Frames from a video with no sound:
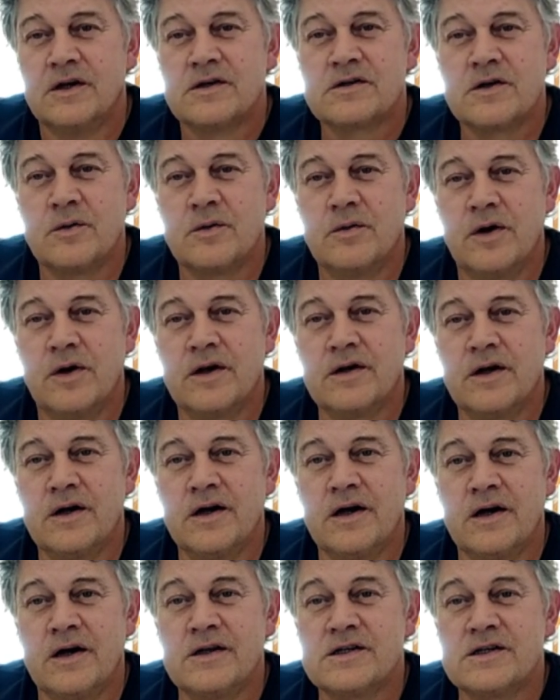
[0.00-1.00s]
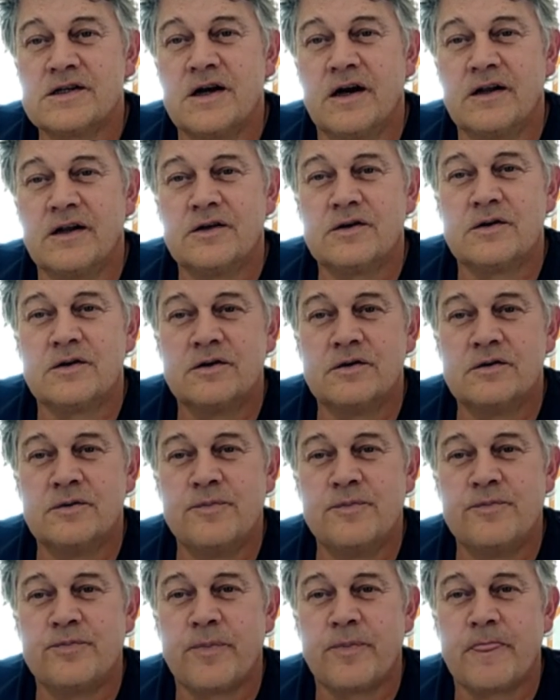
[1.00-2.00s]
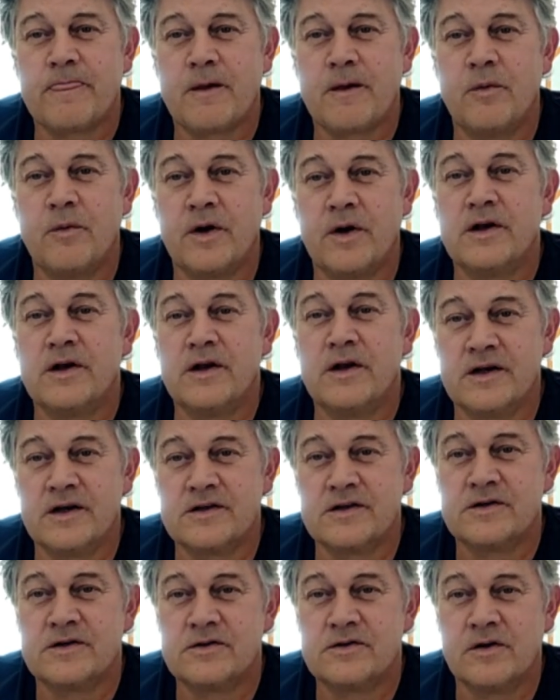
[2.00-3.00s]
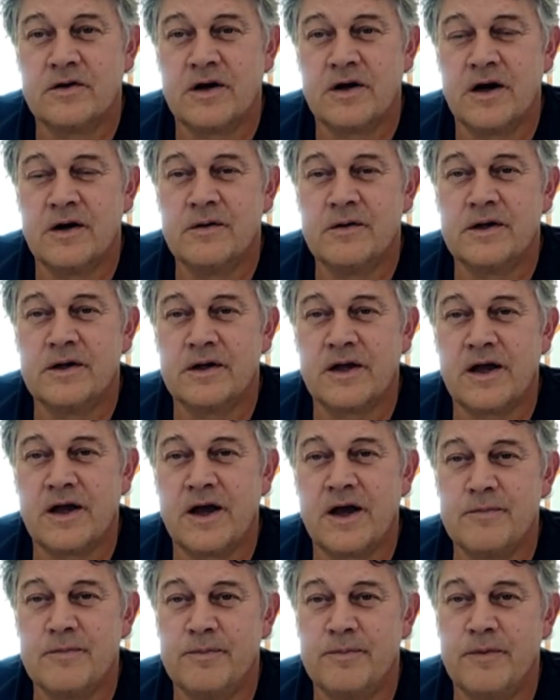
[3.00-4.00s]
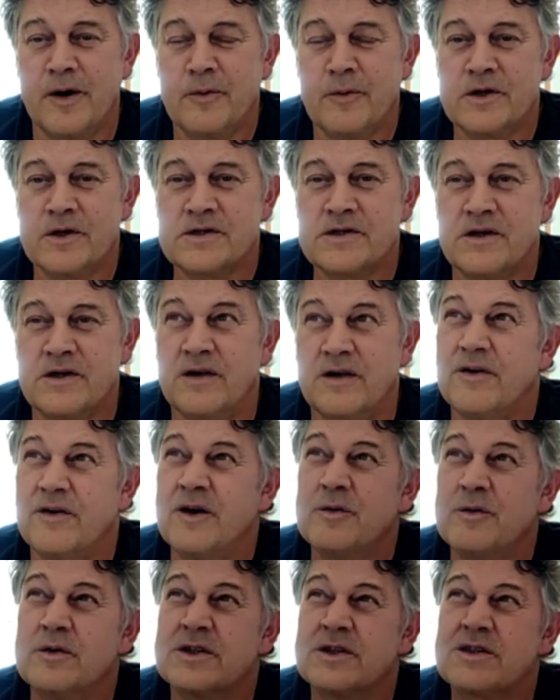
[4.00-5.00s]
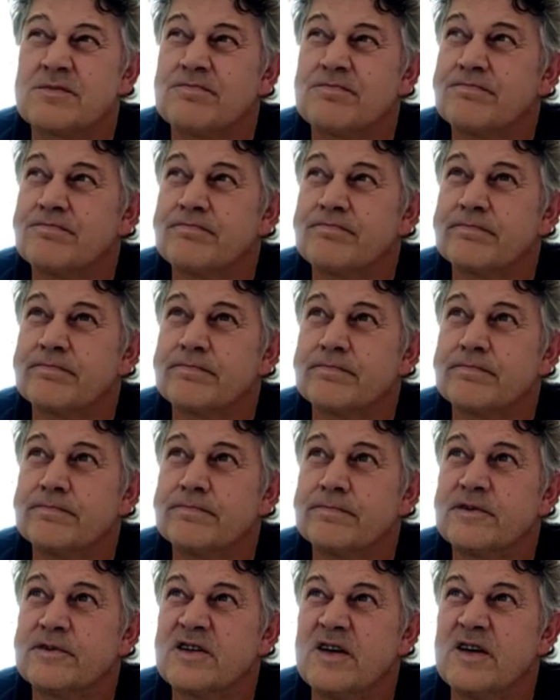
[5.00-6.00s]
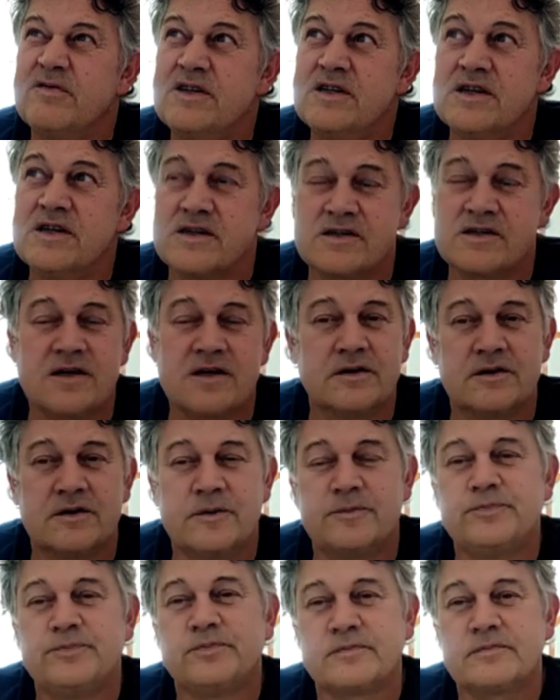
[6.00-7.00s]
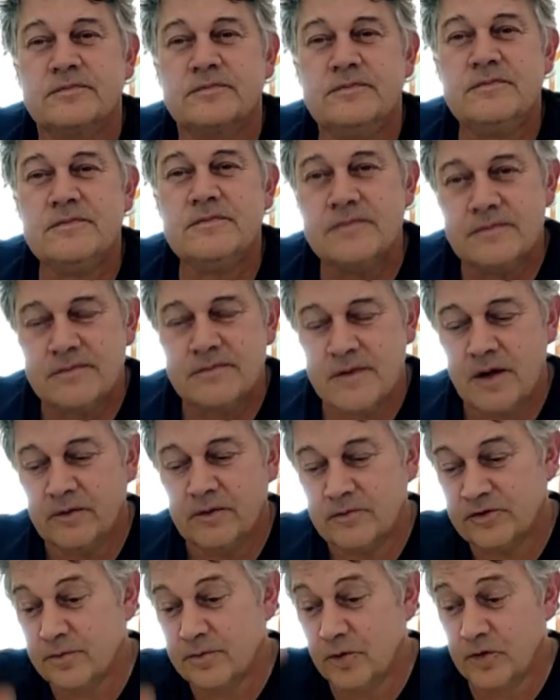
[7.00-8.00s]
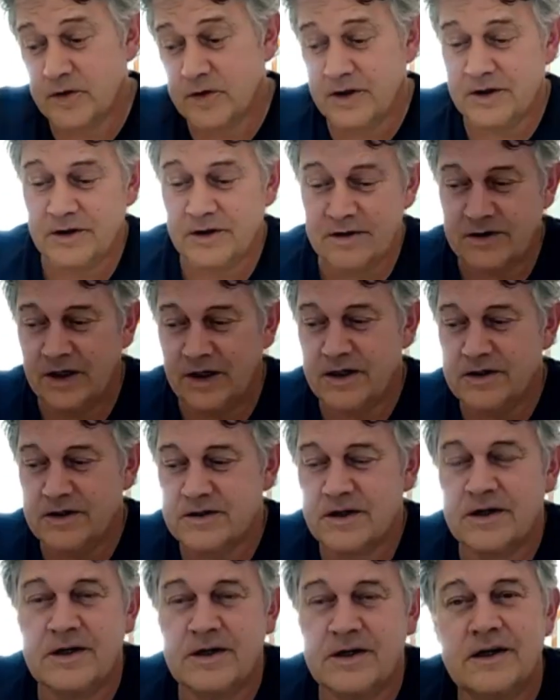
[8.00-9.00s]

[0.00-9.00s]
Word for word: So one night I decided to go and camp by myself. I was 7 years old, small little tent.